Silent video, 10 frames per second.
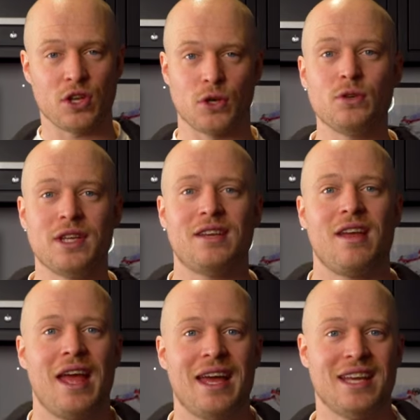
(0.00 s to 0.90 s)
that you'll need
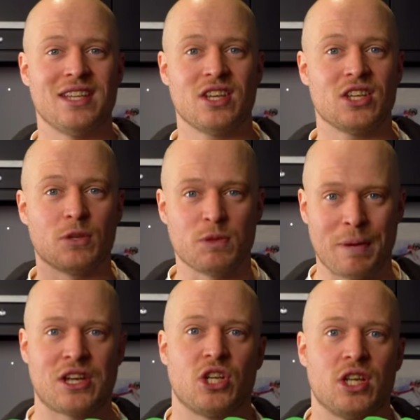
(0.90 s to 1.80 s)
is some
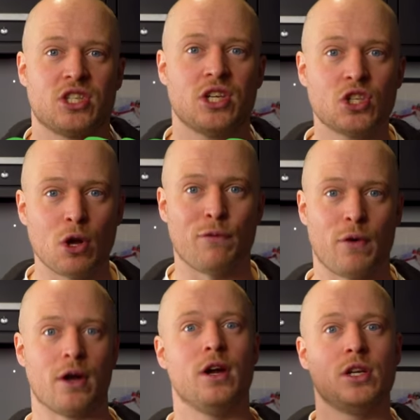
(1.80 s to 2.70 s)
specialist
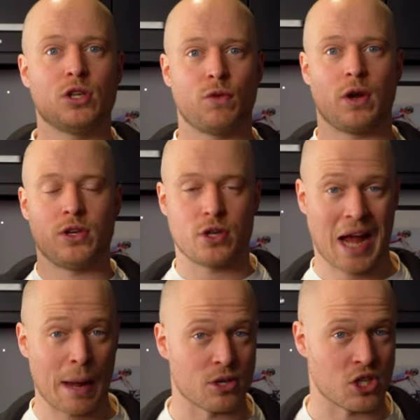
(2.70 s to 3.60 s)
software to run your
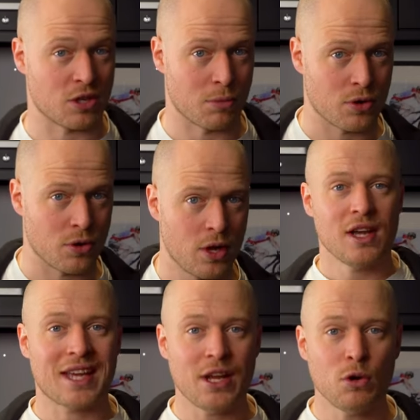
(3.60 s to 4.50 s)
camera system through.
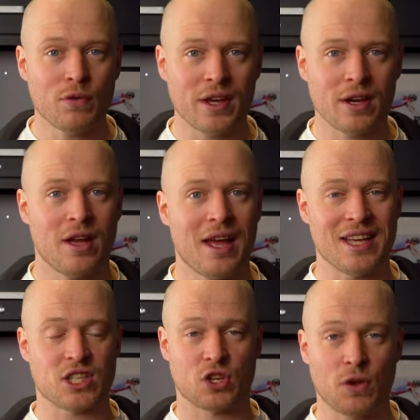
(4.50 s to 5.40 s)
Kinovia
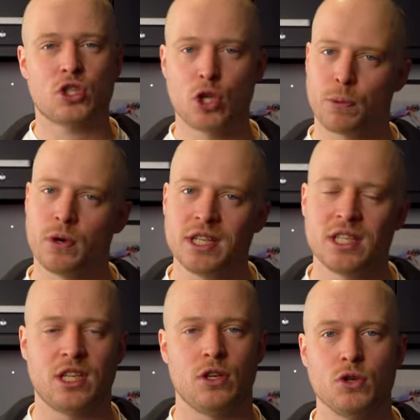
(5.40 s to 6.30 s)
is a super
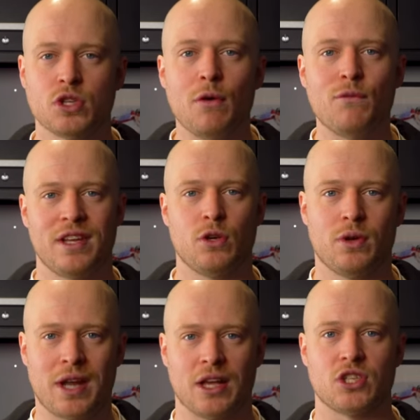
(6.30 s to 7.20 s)
easy to use video
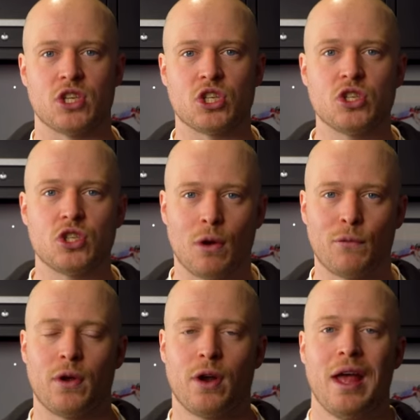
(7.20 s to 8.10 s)
analysis
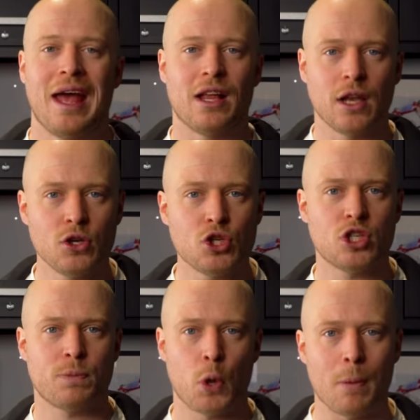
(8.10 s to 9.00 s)
software. It allows you
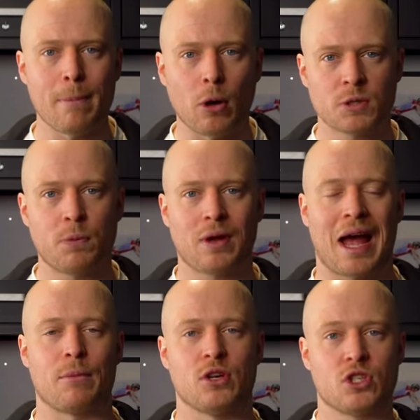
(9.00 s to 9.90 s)
to put multiple
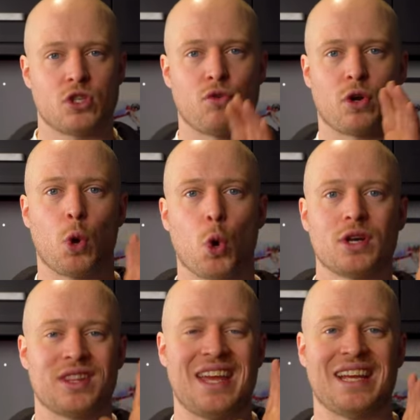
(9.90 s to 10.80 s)
cameras to
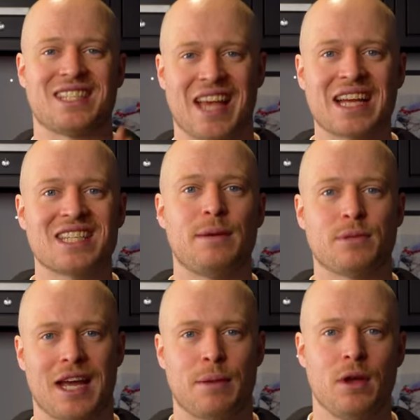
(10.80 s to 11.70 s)
record at the exact same time,